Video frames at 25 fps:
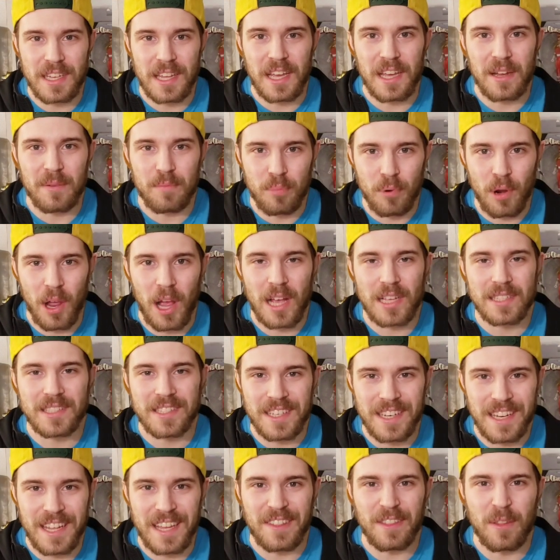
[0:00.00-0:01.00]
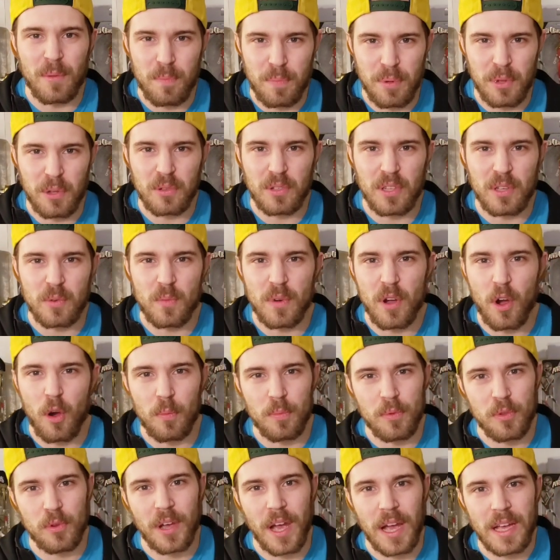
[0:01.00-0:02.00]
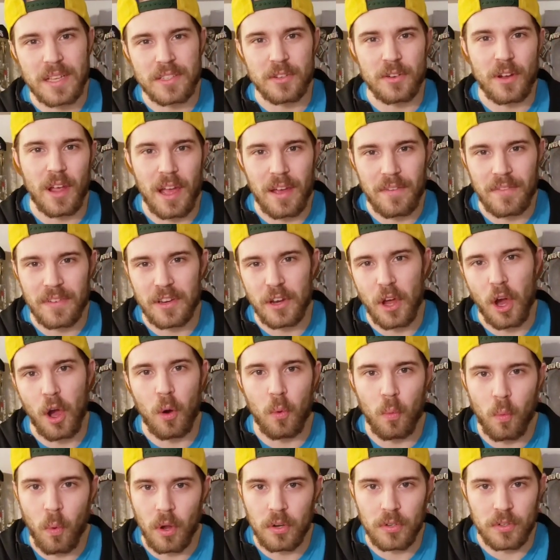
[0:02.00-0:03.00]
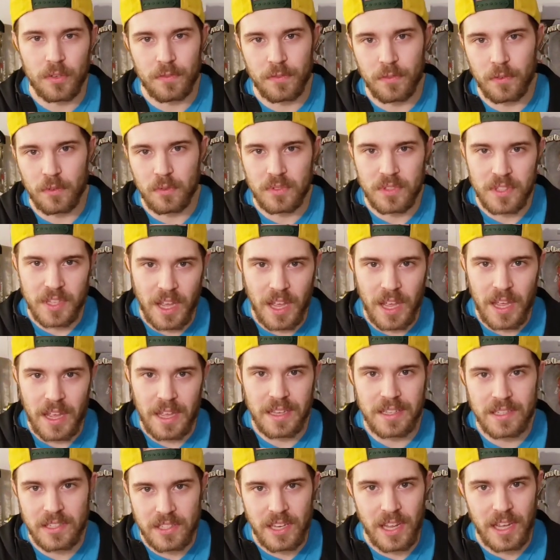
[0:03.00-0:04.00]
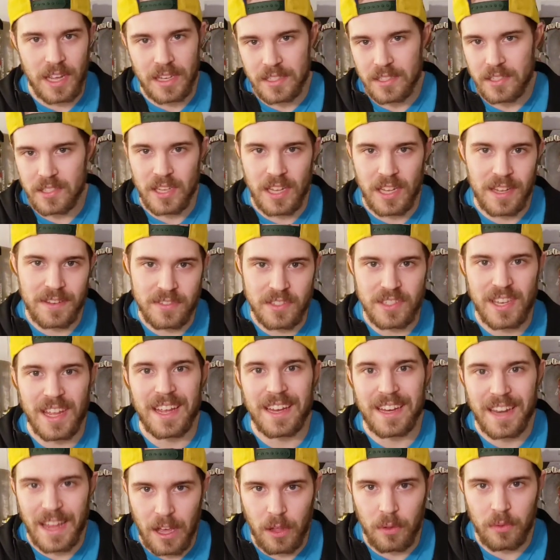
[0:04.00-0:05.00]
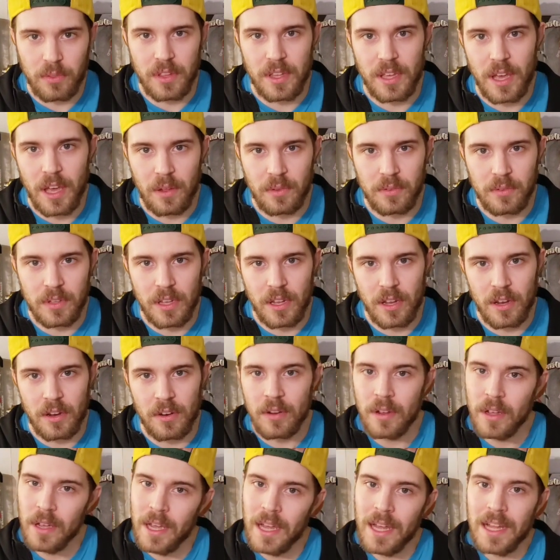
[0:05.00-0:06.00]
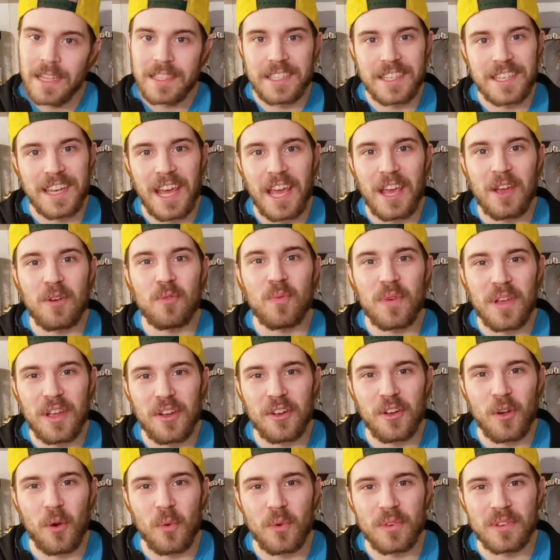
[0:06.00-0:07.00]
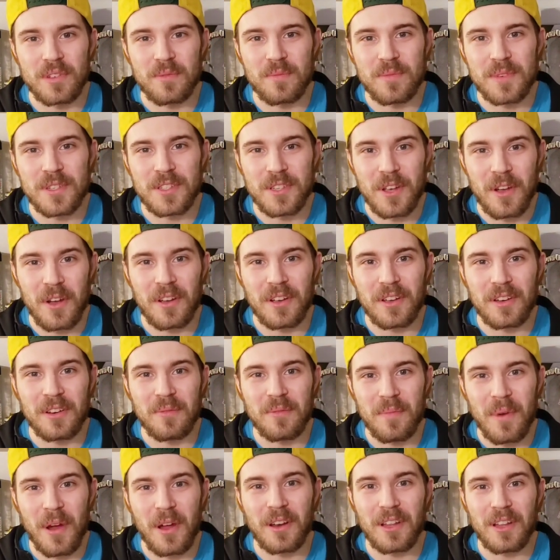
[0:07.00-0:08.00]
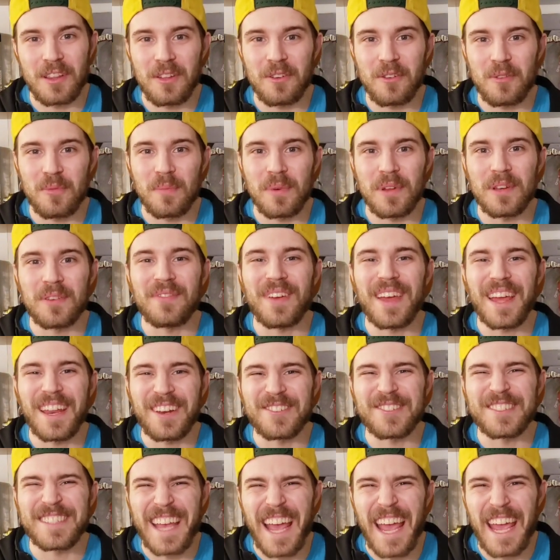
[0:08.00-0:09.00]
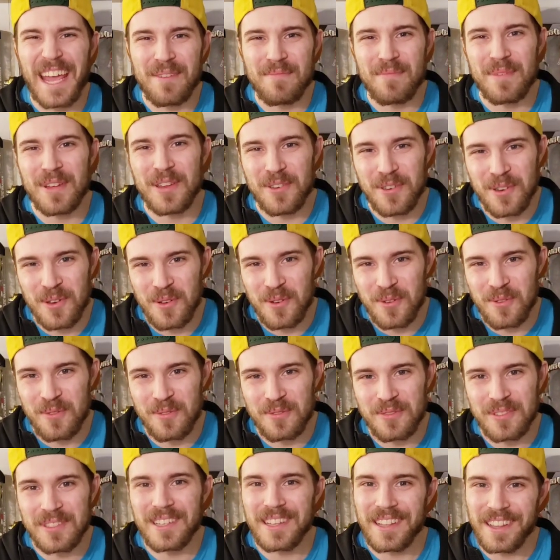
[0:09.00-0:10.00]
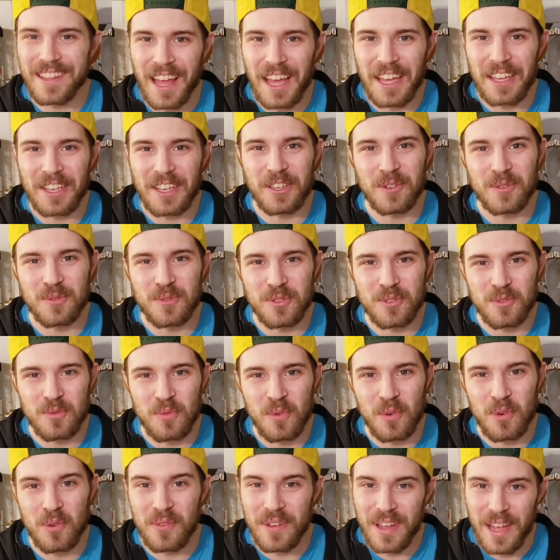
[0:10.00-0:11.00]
Dan Brosnan, in the building. We hope you guys are having a wonderful day, staying safe, staying healthy out there. Today, we are going to be talking about a little bit of entertainment news, like usual.